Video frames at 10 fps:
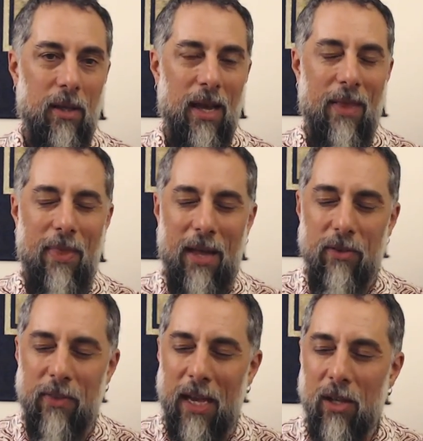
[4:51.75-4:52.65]
And
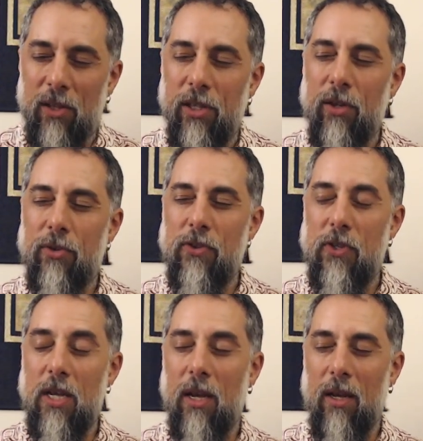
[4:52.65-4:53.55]
that clear
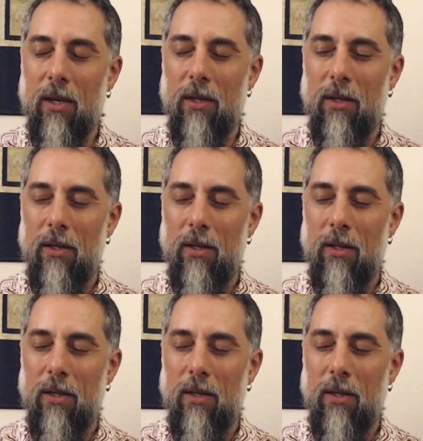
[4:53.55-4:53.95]
seeing,